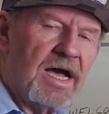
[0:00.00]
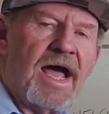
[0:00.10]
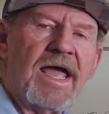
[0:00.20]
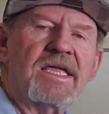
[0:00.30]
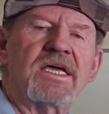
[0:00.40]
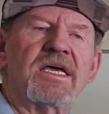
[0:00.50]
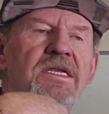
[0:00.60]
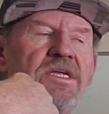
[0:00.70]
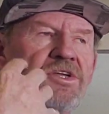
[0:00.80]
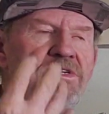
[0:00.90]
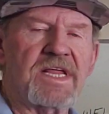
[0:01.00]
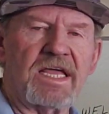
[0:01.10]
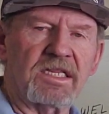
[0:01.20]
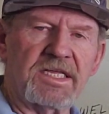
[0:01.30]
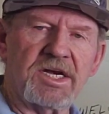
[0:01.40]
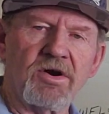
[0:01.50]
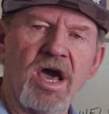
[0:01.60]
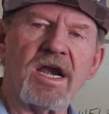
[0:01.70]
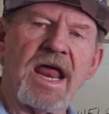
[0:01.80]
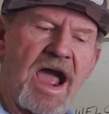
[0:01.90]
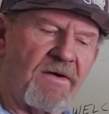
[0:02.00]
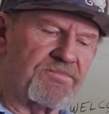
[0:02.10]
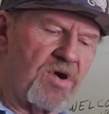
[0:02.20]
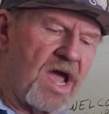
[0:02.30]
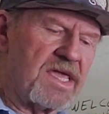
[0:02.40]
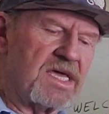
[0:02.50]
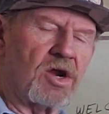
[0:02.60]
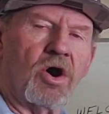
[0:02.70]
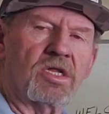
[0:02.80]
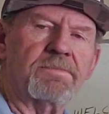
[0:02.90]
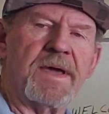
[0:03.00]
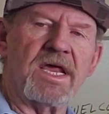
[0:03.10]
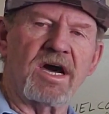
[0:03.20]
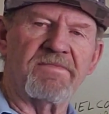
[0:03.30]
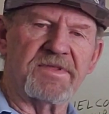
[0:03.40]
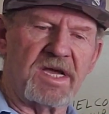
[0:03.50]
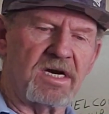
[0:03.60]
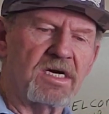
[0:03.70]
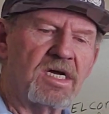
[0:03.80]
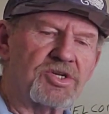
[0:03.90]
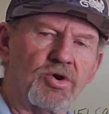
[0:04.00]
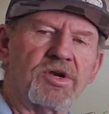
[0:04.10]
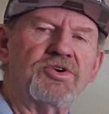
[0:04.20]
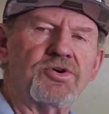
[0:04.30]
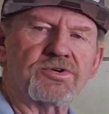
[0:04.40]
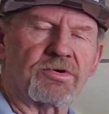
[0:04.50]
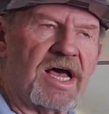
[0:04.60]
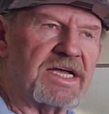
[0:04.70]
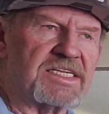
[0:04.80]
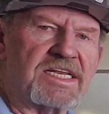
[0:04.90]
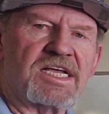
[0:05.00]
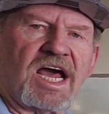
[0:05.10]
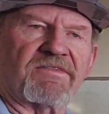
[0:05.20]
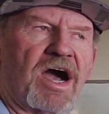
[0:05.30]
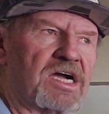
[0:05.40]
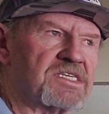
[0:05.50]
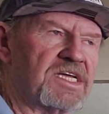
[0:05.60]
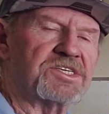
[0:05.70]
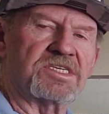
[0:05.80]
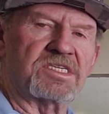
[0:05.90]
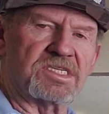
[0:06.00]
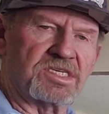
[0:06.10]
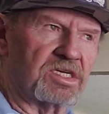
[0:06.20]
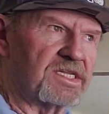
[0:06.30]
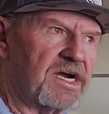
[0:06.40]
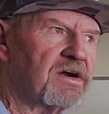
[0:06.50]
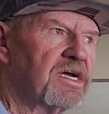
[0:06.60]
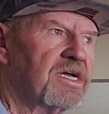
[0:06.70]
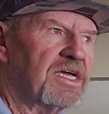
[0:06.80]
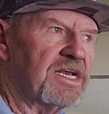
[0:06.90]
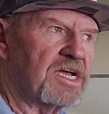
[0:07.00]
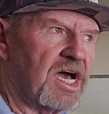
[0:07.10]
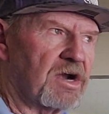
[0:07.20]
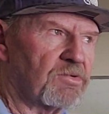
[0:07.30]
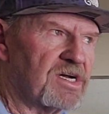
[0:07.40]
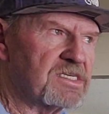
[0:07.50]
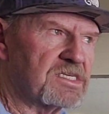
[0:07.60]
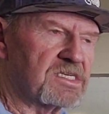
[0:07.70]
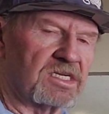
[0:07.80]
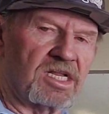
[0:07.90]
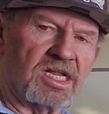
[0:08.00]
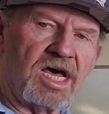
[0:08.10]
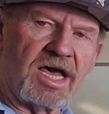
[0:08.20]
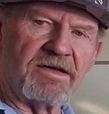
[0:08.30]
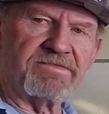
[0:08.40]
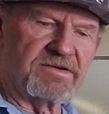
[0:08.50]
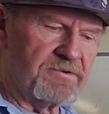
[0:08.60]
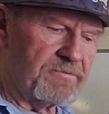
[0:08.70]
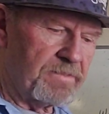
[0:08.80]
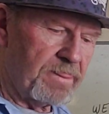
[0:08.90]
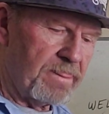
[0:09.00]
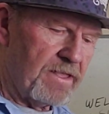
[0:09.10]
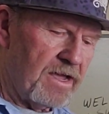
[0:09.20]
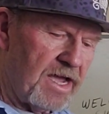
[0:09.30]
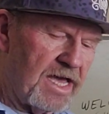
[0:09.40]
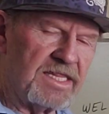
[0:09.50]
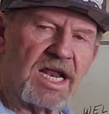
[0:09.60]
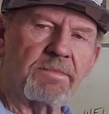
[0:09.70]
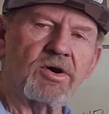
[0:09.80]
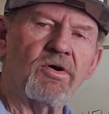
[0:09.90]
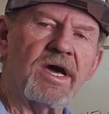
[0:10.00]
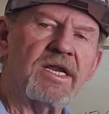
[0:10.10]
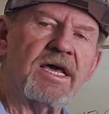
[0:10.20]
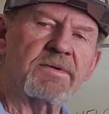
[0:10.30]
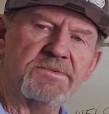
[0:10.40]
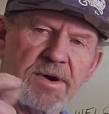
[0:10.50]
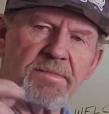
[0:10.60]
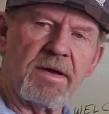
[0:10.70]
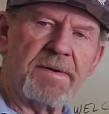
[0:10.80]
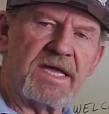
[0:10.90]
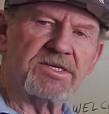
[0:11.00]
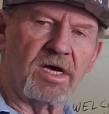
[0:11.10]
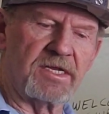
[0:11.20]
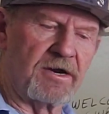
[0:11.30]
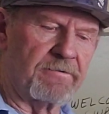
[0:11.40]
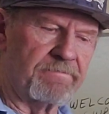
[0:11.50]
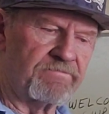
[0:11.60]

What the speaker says: I can use a cleaner on it after I get all the paint off of there to go and neutralize any kind of oxidation that's still there, any kind of rust that's still alive. And then I'm going to go ahead and I'm going to spray my paint on there.